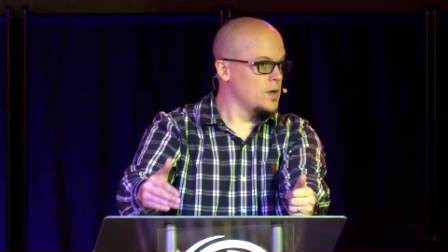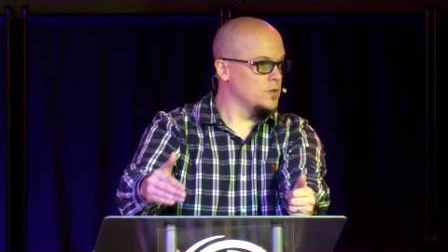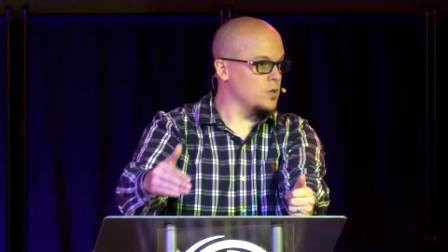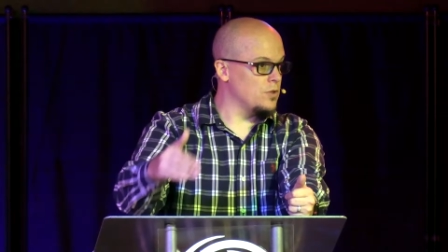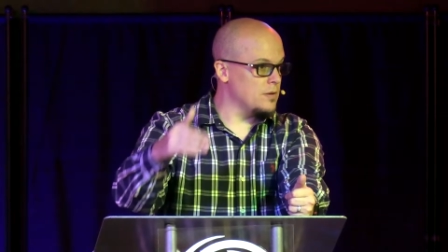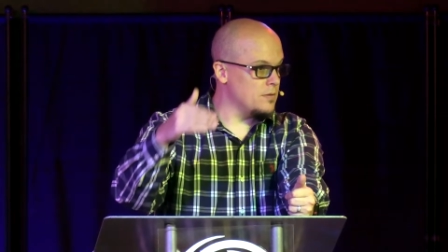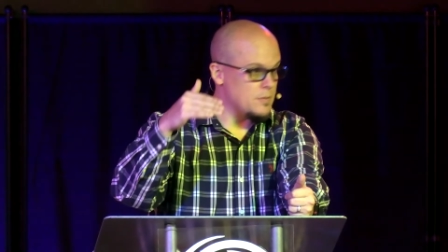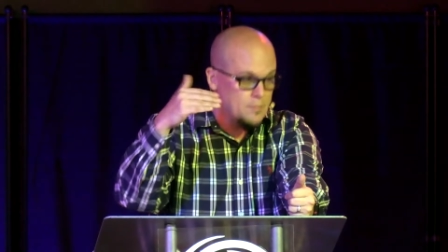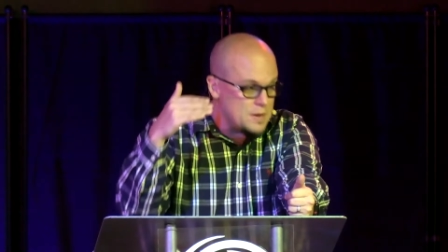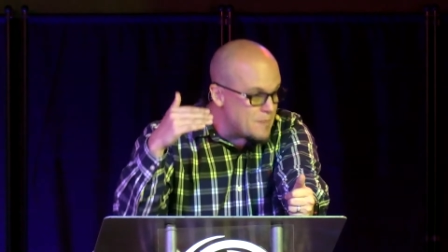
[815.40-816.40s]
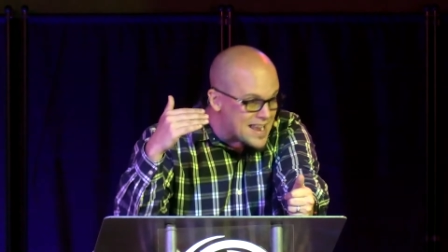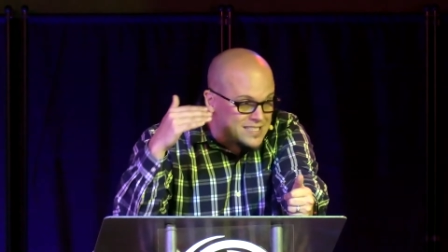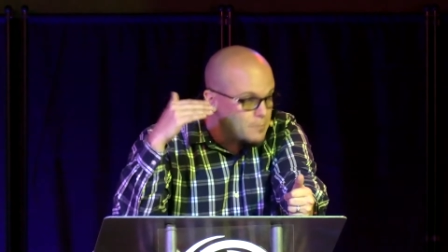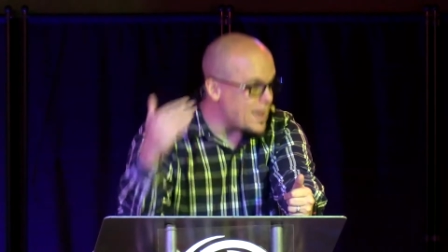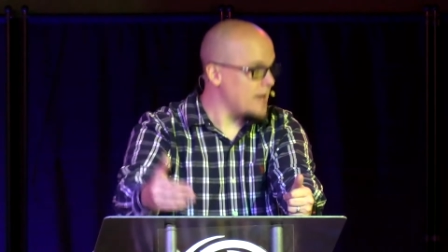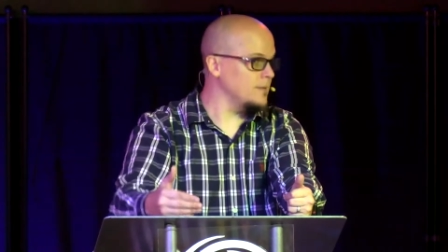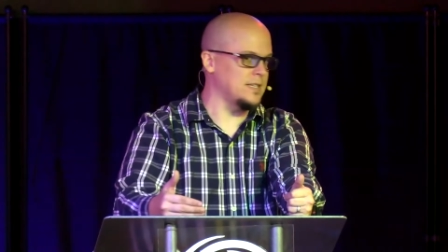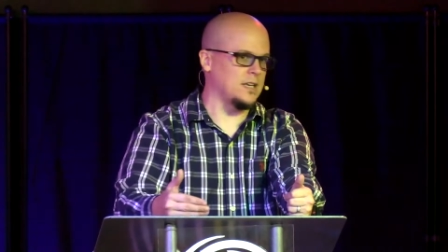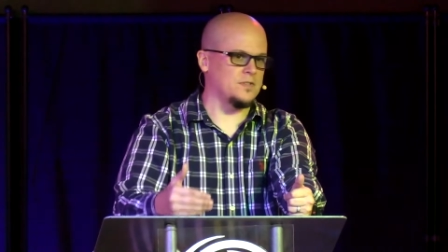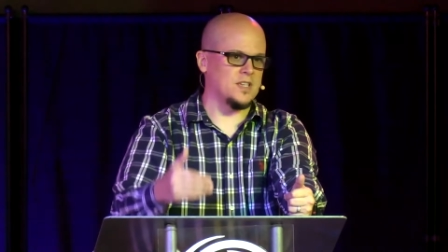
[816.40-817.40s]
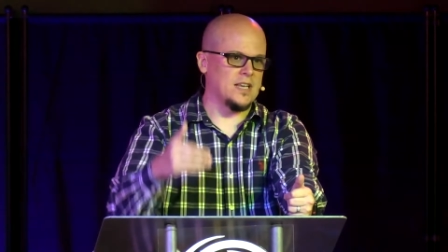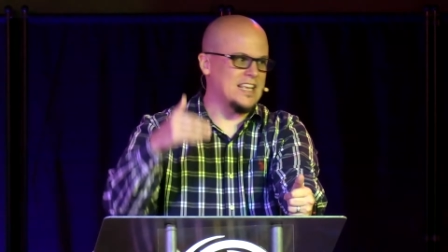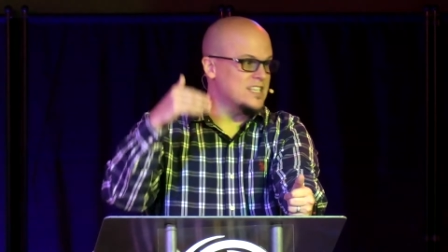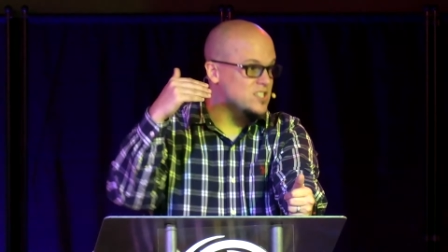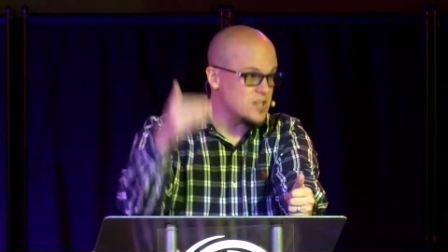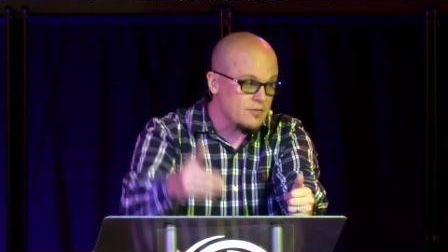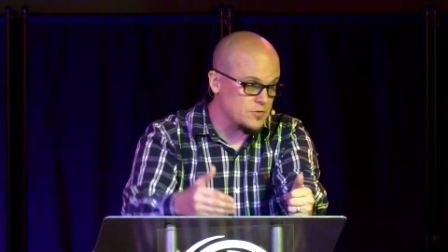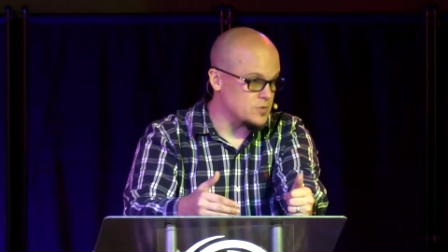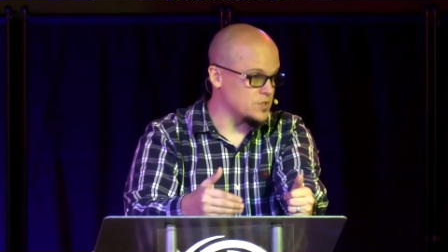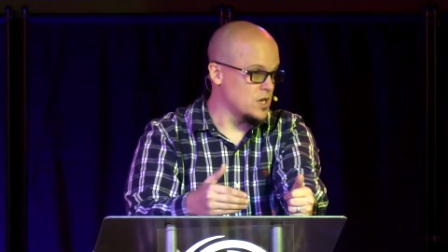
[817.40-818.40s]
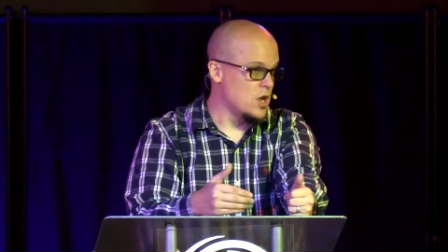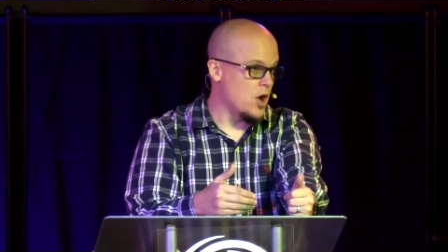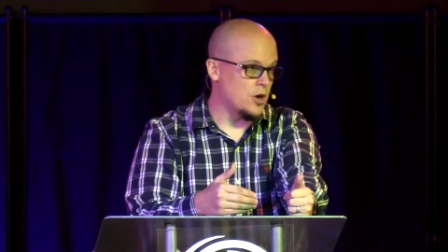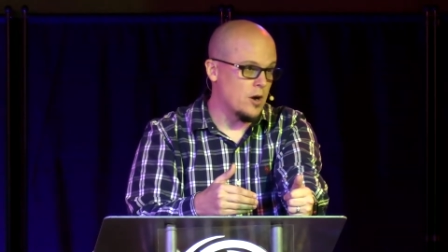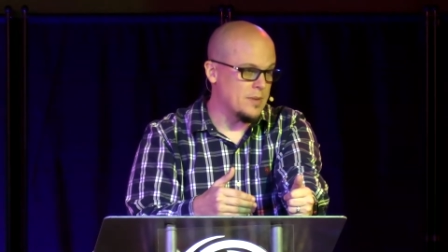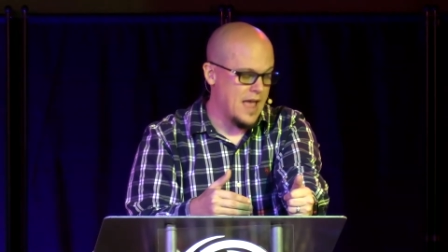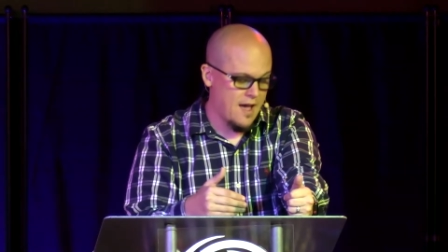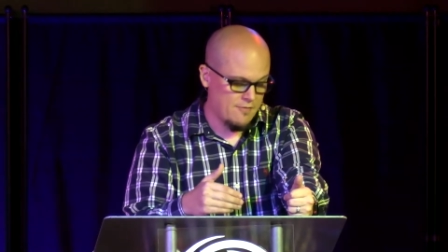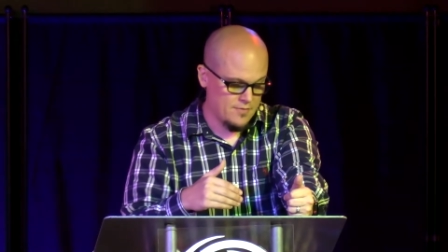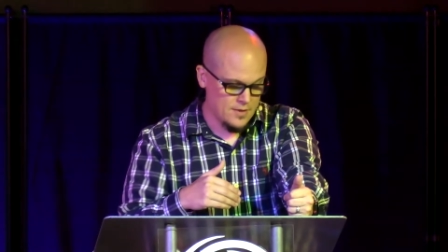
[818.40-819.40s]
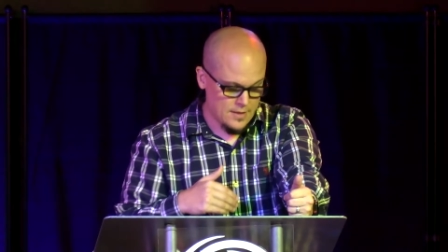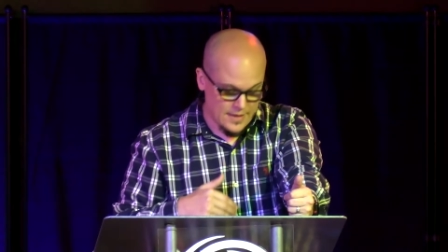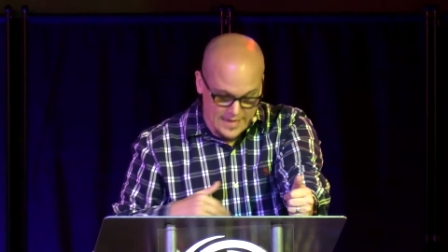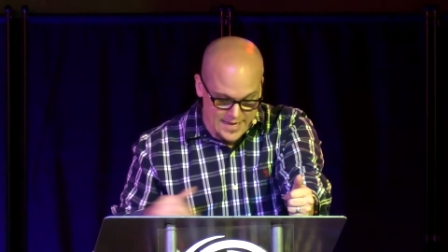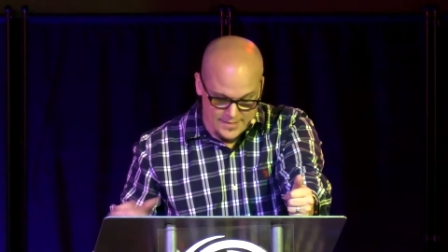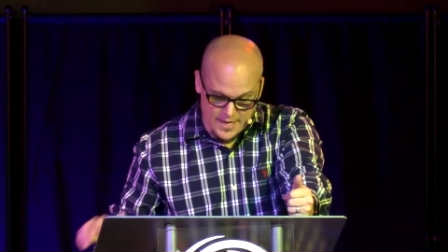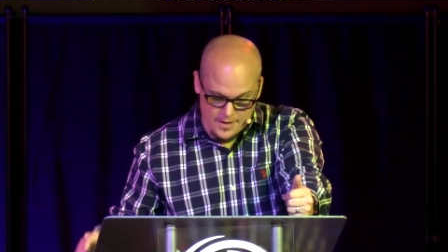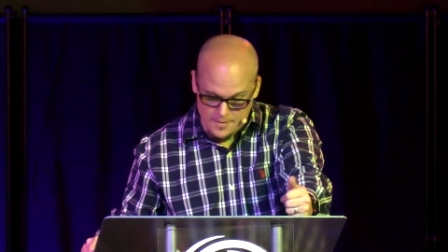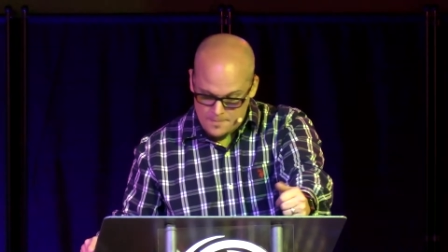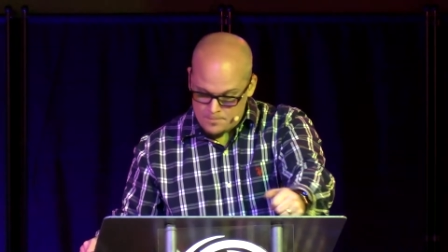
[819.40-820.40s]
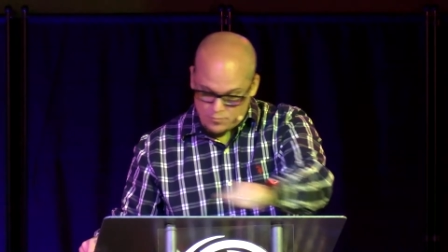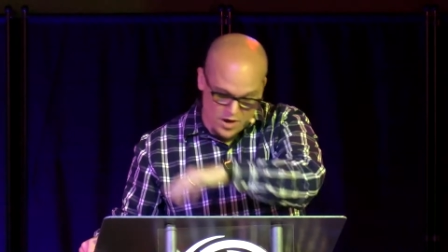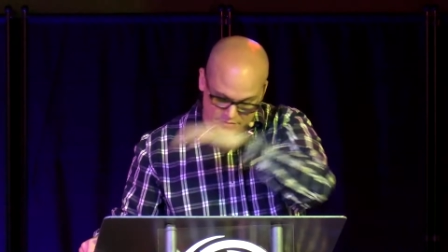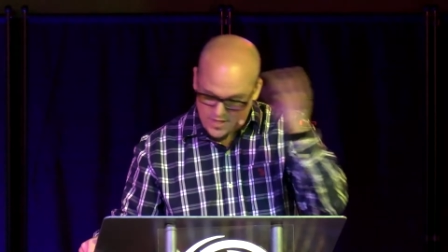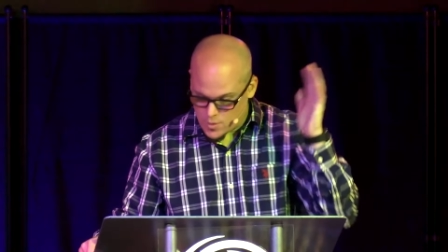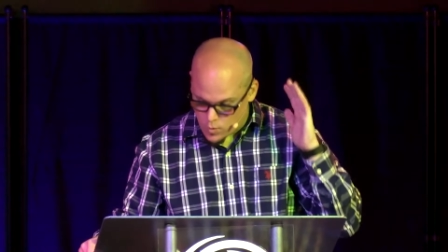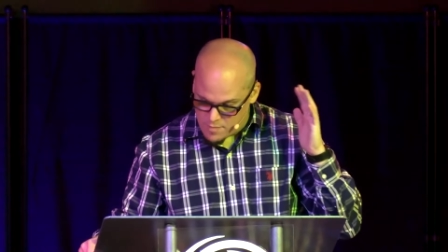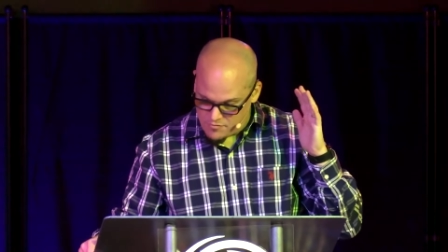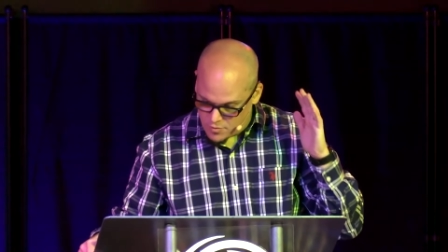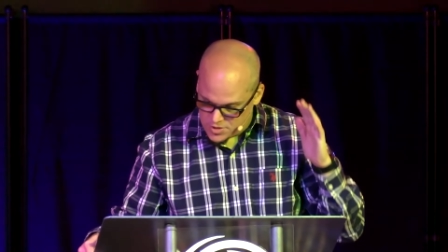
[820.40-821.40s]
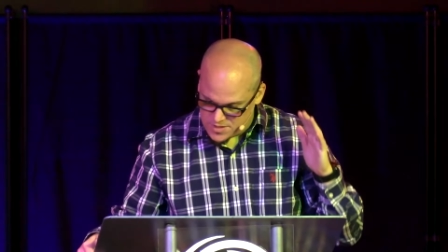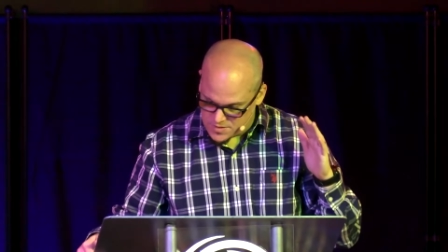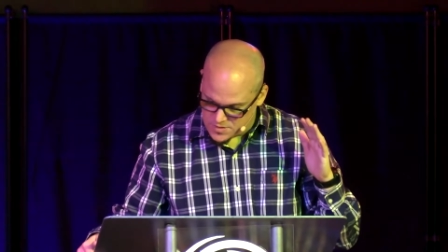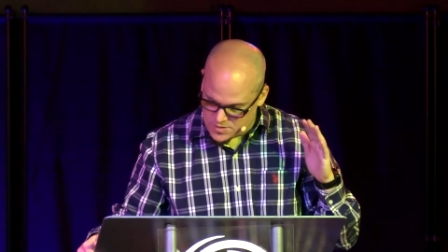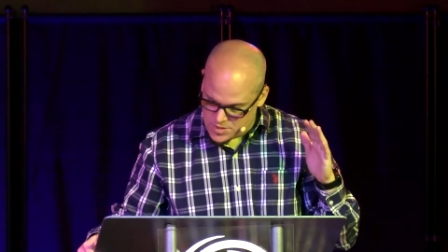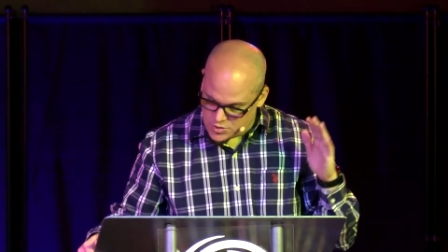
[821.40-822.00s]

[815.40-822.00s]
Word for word: So he pays the penalty of sin. He suffers on our behalf, like Isaiah prophesied way before Jesus.